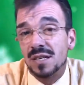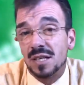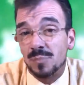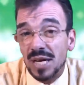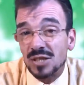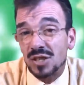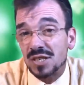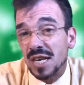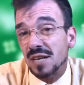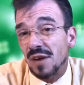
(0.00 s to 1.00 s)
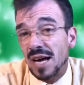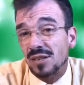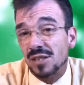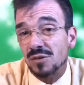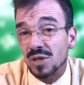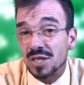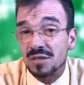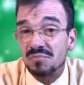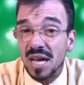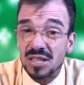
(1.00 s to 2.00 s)
The patron saint of Ireland
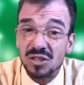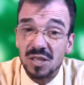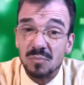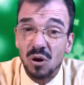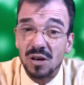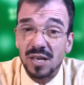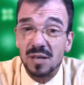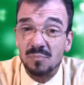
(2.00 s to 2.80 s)
was actually born in